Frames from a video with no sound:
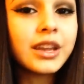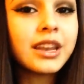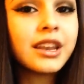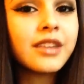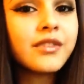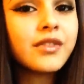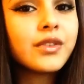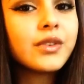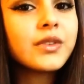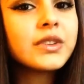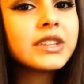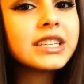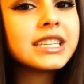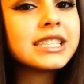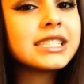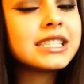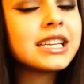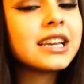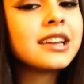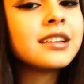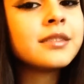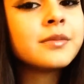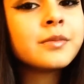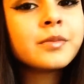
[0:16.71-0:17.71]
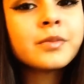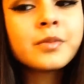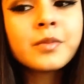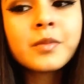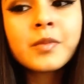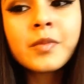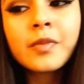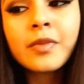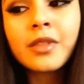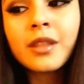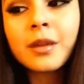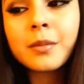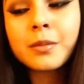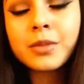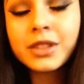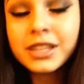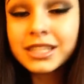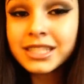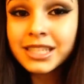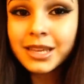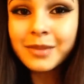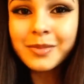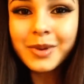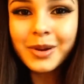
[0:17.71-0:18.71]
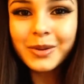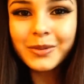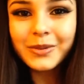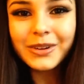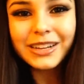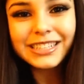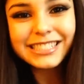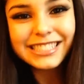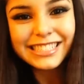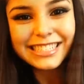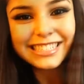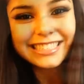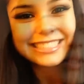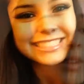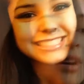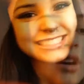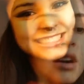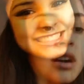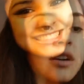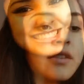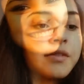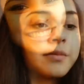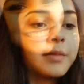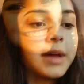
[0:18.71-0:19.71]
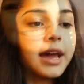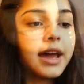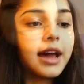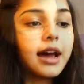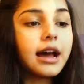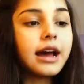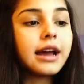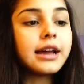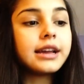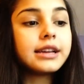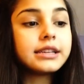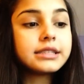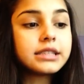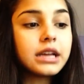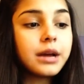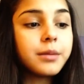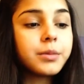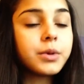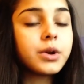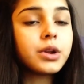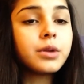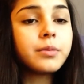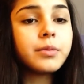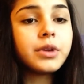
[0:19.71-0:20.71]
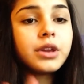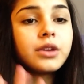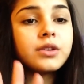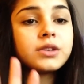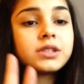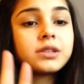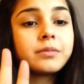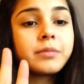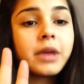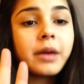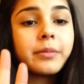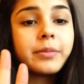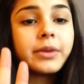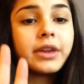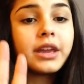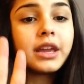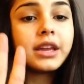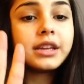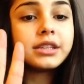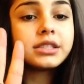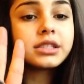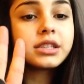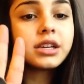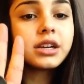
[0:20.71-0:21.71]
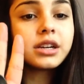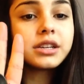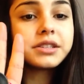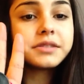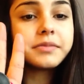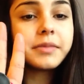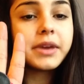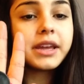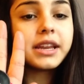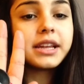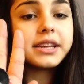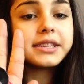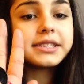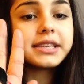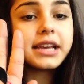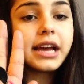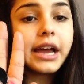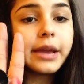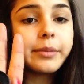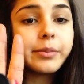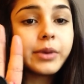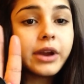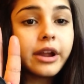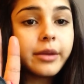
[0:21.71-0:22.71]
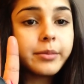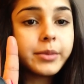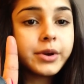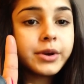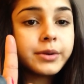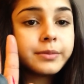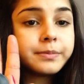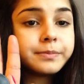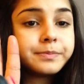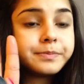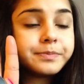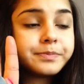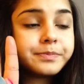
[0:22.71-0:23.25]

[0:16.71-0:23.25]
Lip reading: And if you really did, please keep on watching. To start off my eyes, I'm gonna be using my BH Cosmetics Eye Primer,